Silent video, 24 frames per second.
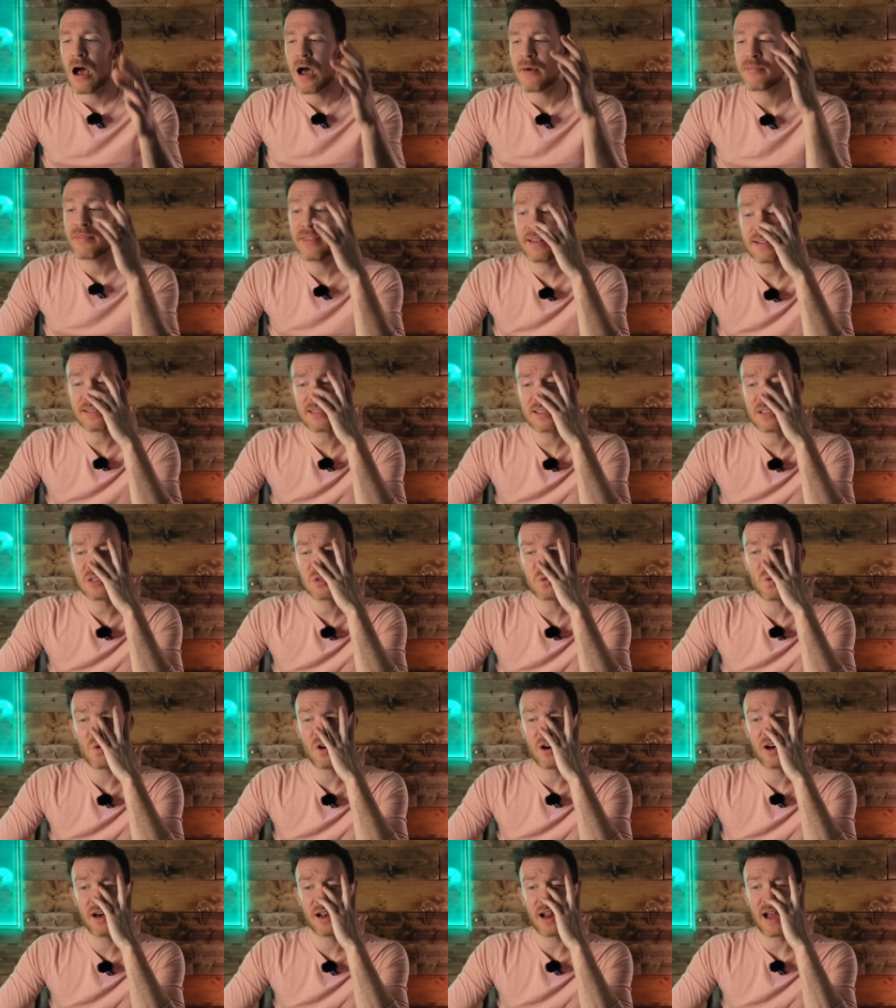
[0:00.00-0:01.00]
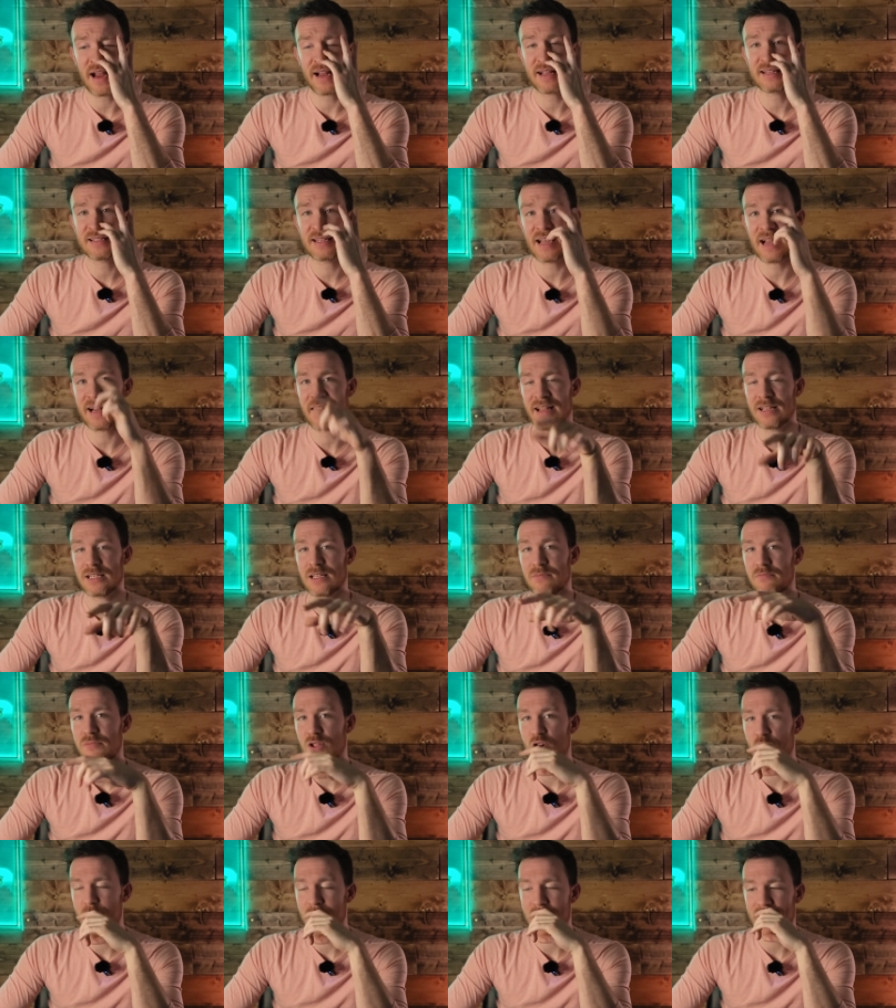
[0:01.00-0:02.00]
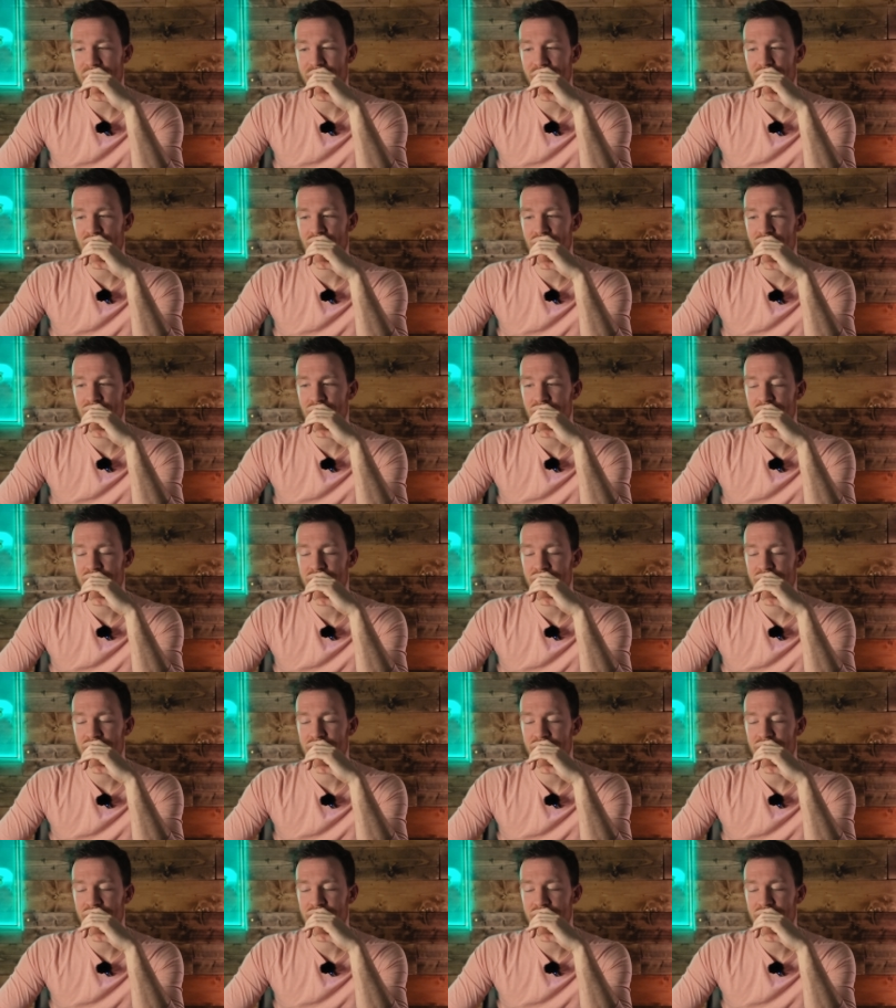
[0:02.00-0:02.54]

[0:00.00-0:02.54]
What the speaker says: this is one I can see I get some blowback from